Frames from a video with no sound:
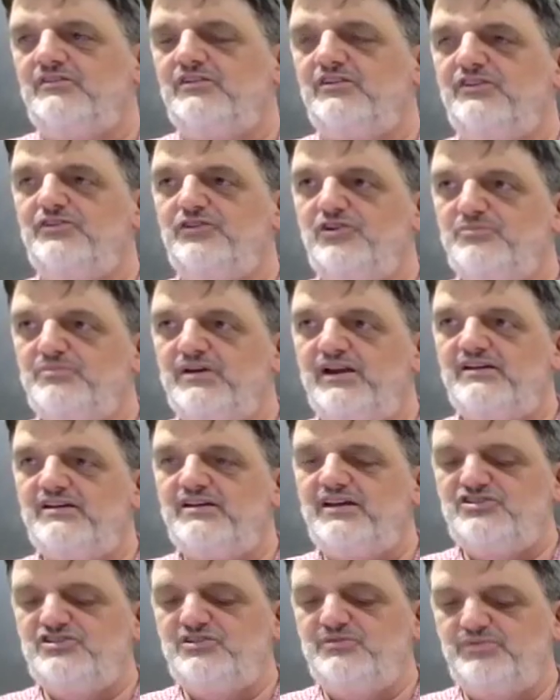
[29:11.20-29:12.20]
The third
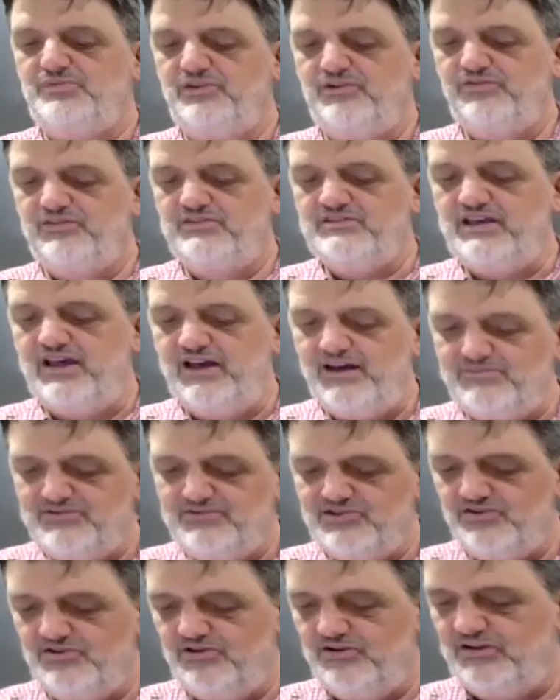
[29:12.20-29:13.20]
meditation proof is
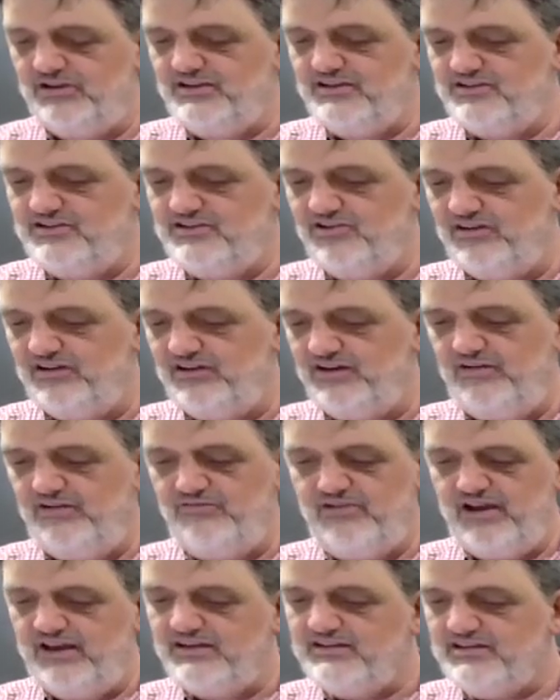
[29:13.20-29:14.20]
absolutely certain and
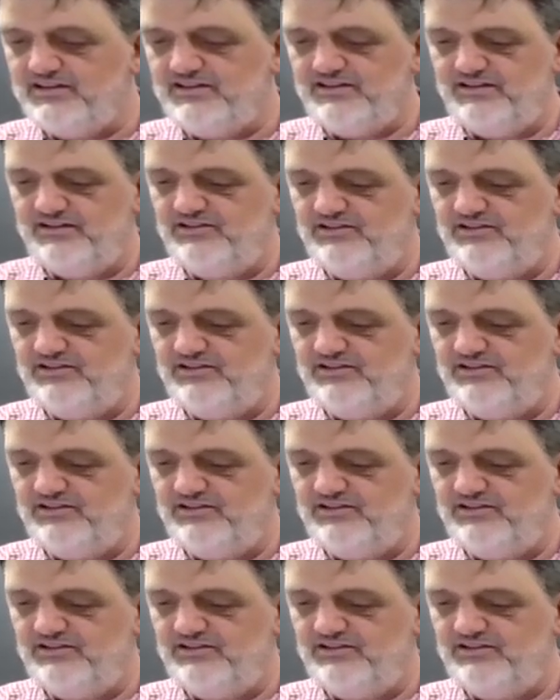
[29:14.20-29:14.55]
rests